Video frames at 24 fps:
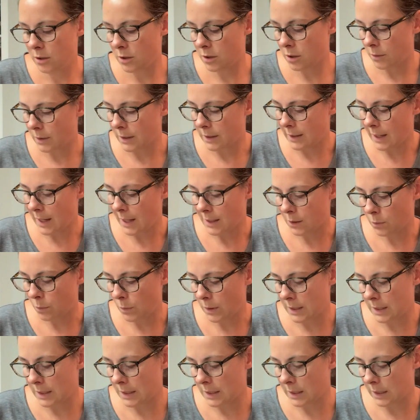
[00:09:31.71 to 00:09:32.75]
So it, that's
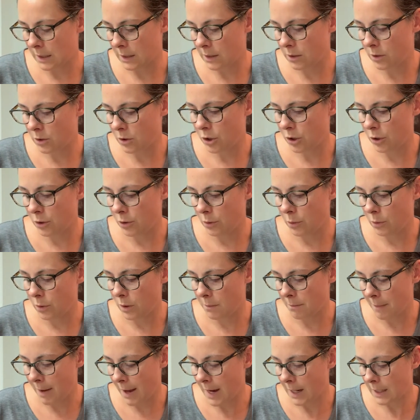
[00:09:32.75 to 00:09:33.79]
what sticks to
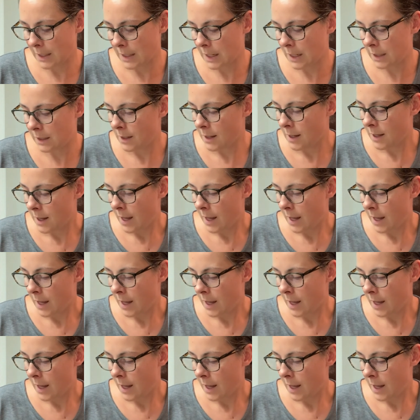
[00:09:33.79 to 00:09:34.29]
the magnet.